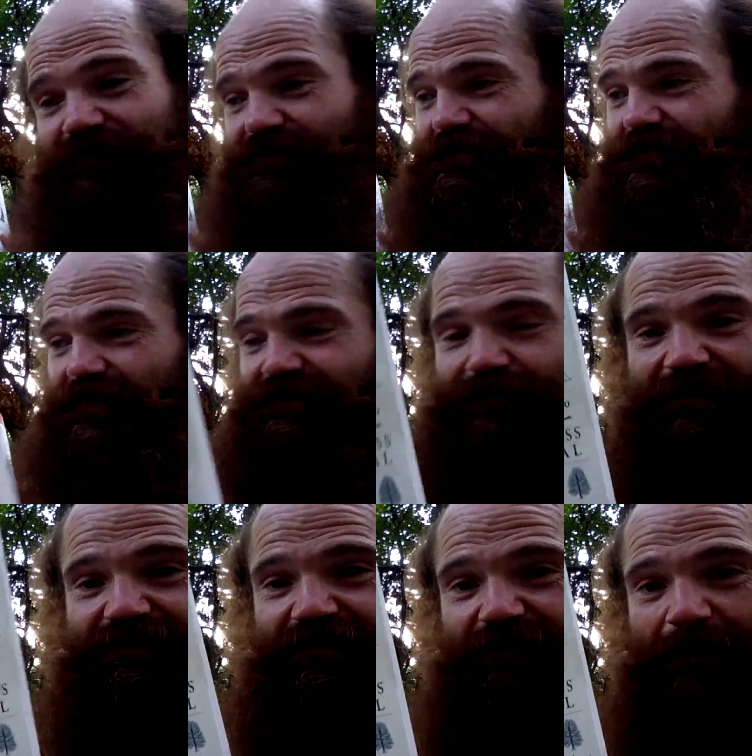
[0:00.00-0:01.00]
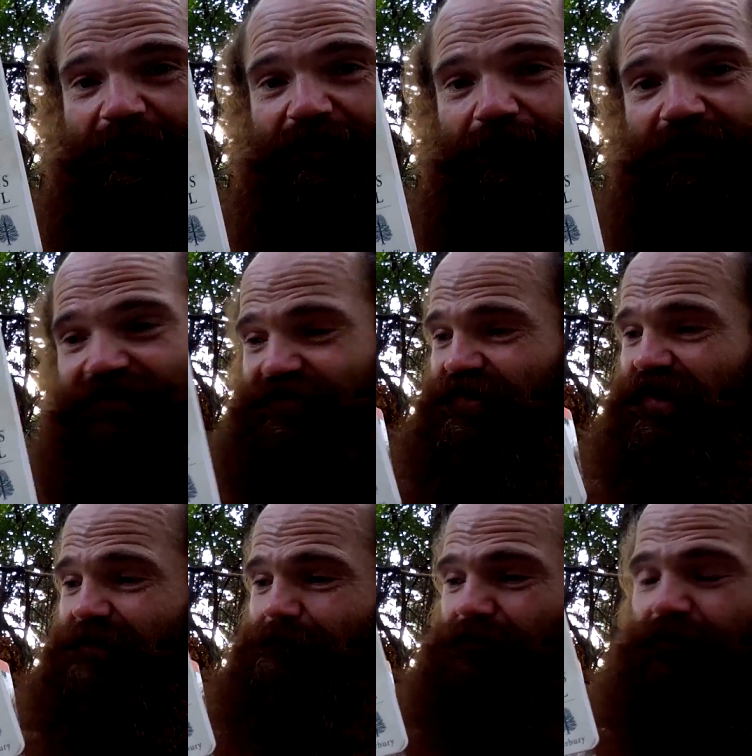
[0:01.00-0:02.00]
hours, especially if I'm
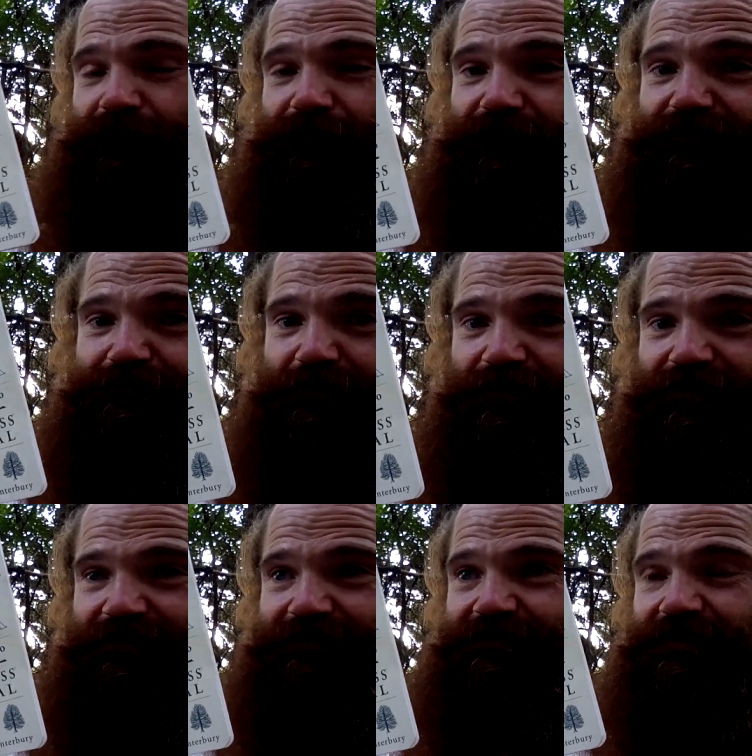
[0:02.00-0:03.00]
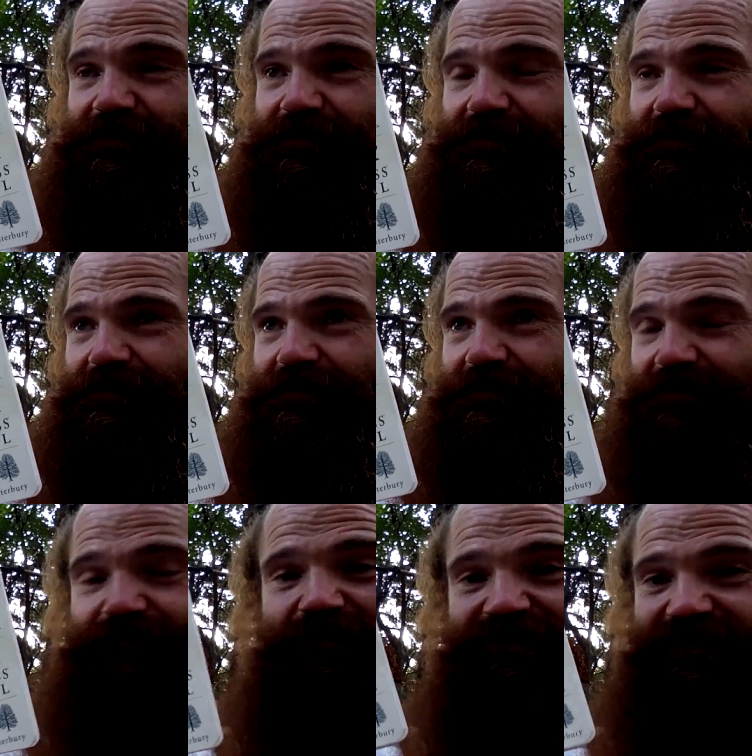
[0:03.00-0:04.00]
interested, I can blow through this book in
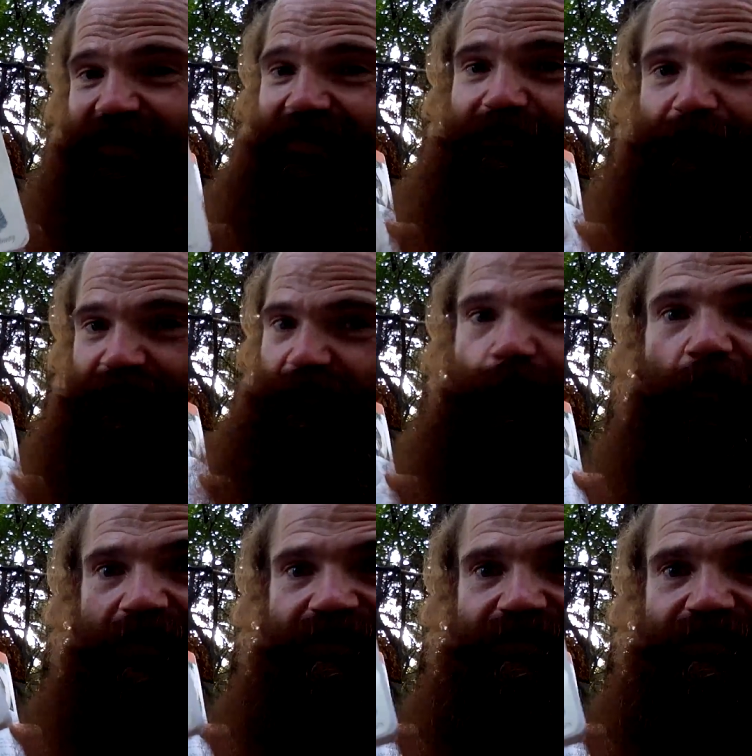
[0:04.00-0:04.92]
that's why I said I had to read it